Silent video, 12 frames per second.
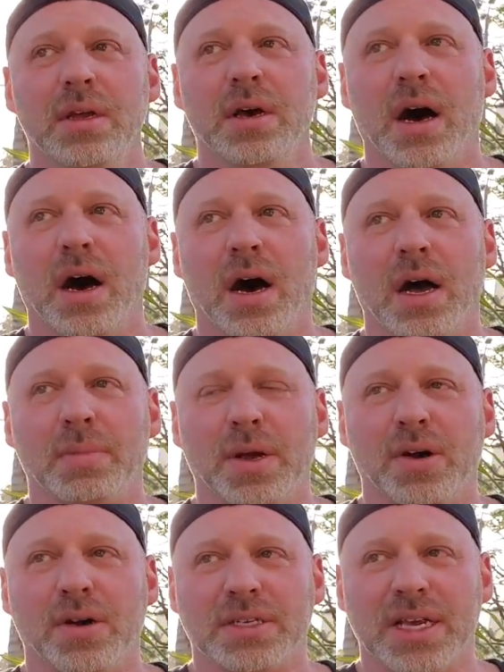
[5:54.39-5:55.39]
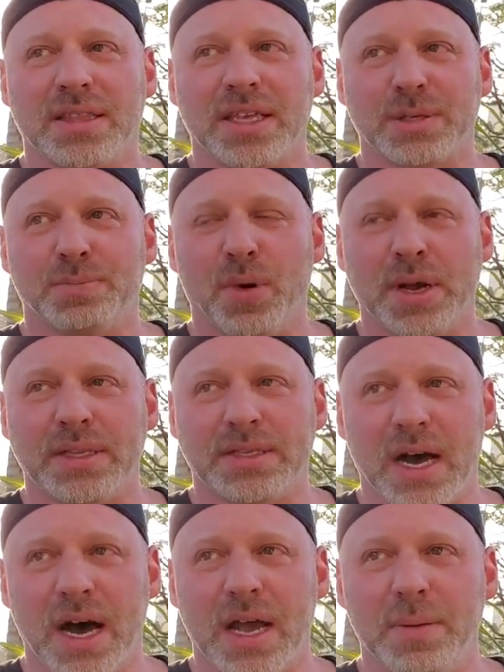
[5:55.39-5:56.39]
uh, because at this point in
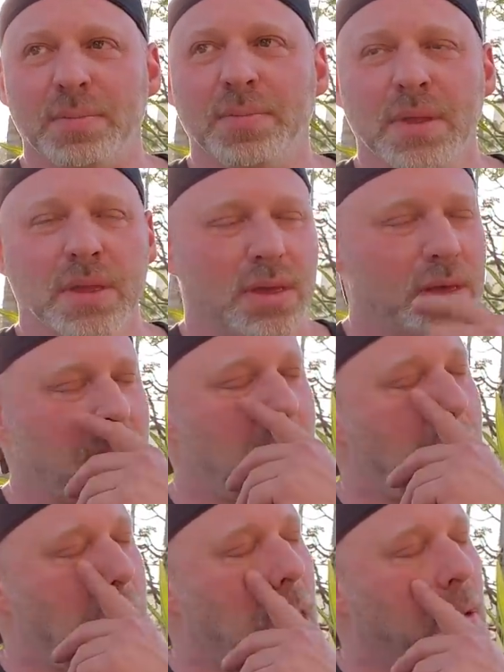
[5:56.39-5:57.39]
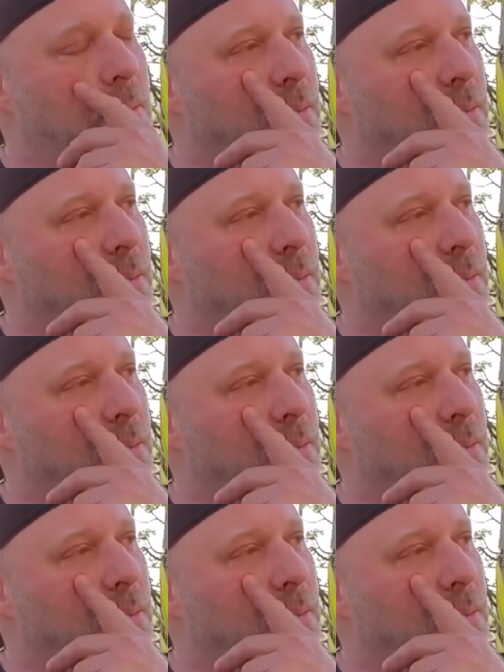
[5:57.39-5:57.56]
time, um,